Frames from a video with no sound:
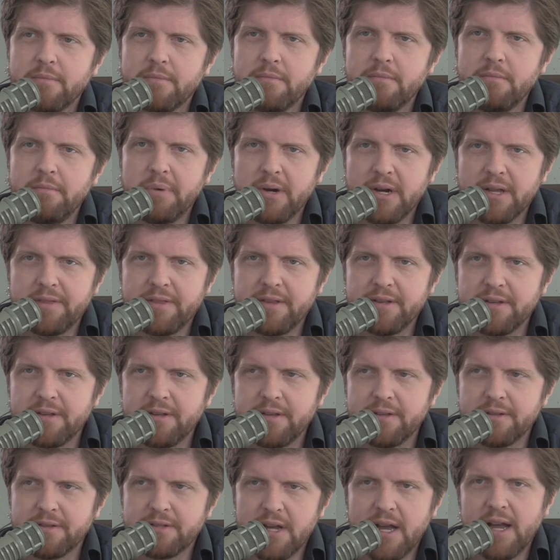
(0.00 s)
But the
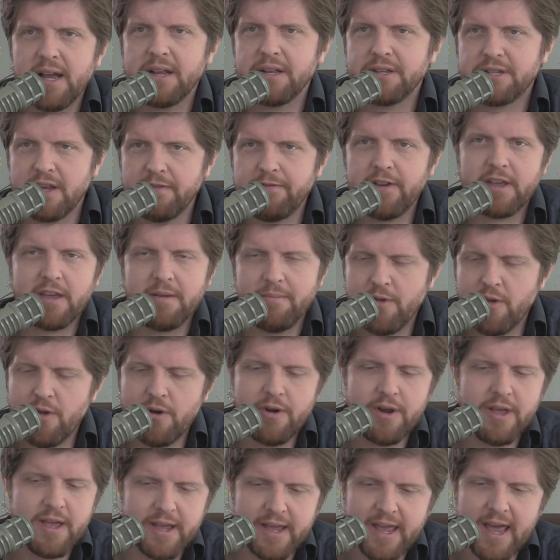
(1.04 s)
scientific
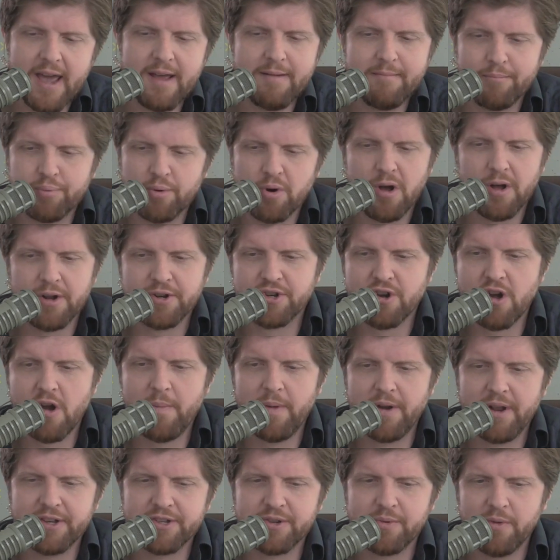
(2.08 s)
community, again, broad term,
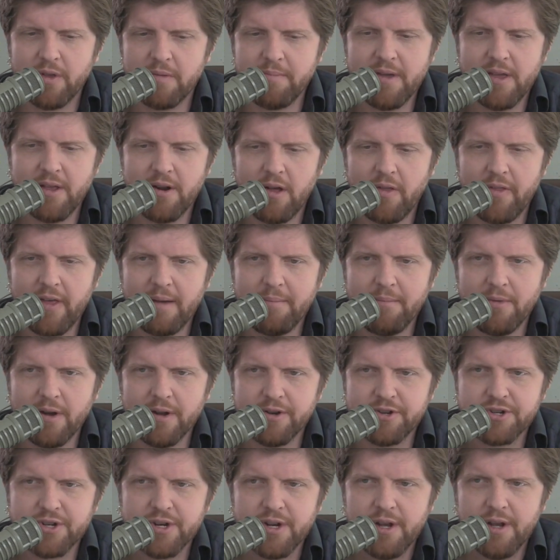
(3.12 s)
it doesn't really mean all that
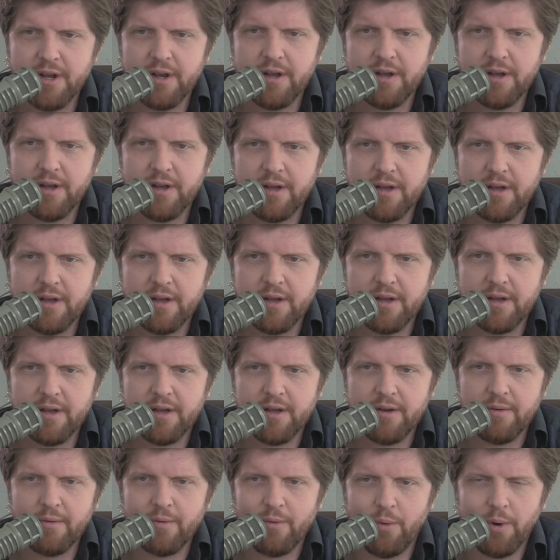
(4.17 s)
much,
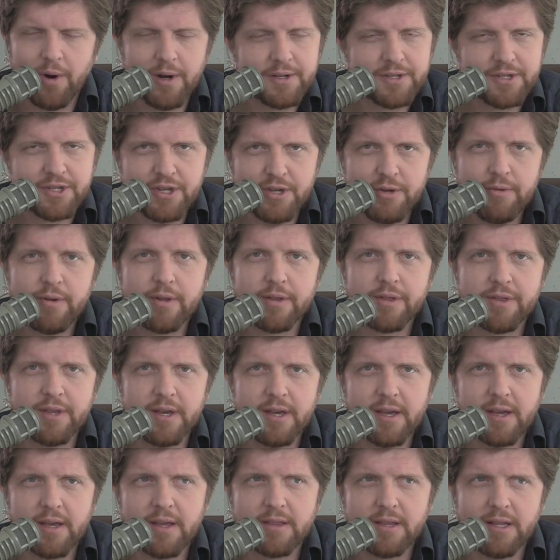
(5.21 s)
wants you to
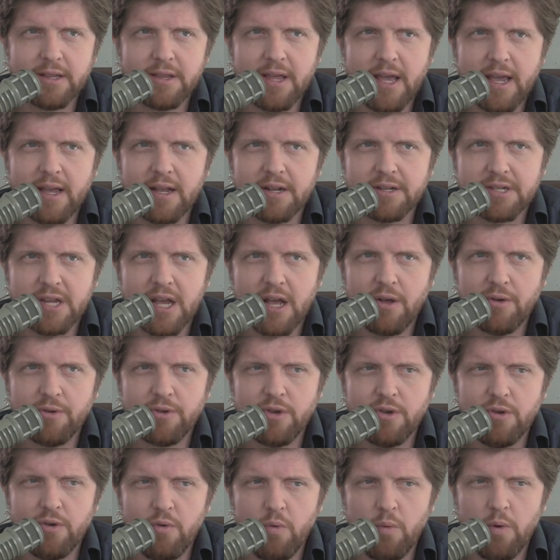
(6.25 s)
think that they can tell
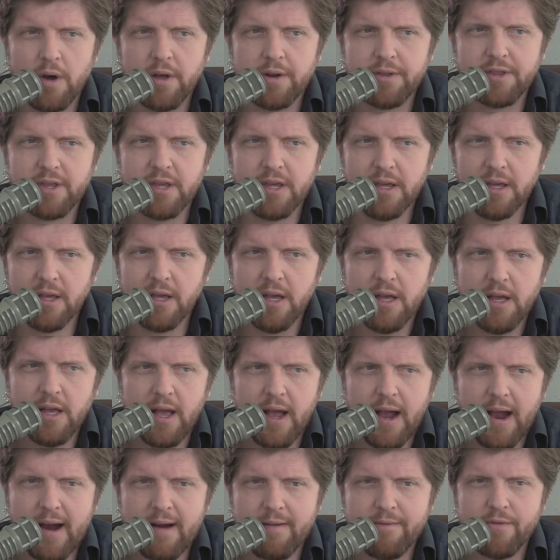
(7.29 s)
you what the
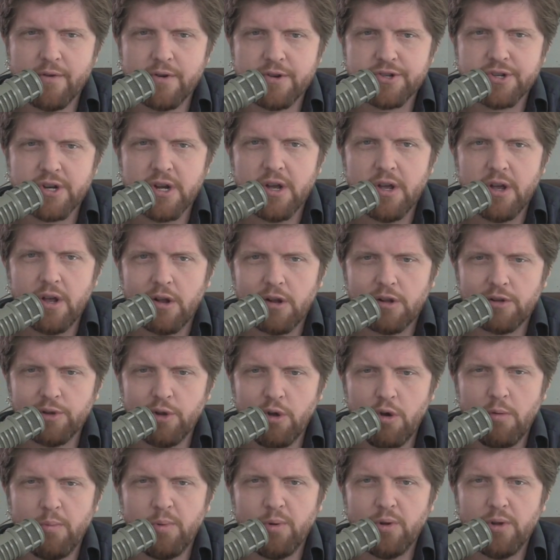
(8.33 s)
average
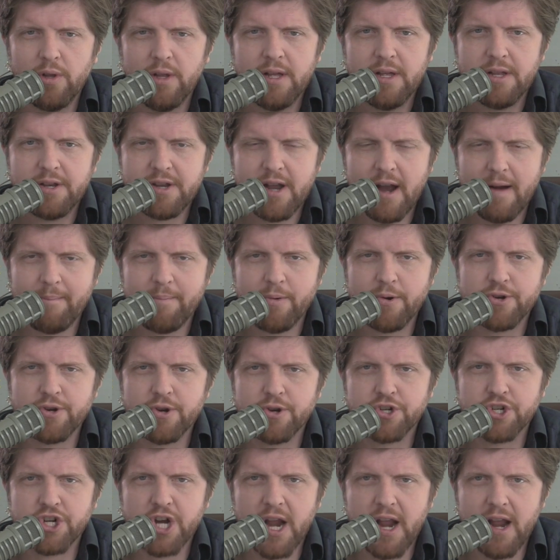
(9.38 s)
global temperature
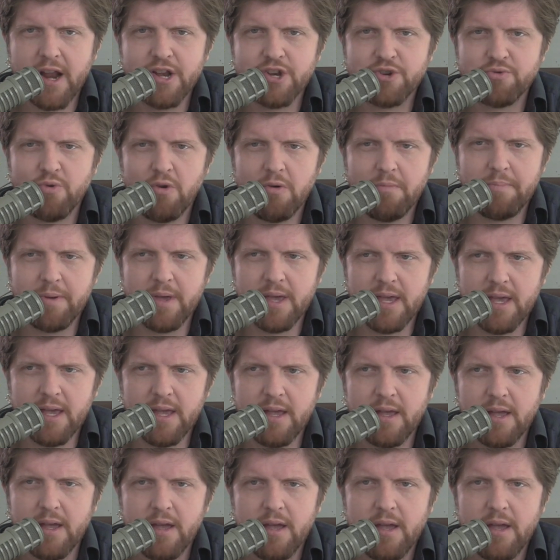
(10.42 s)
change will be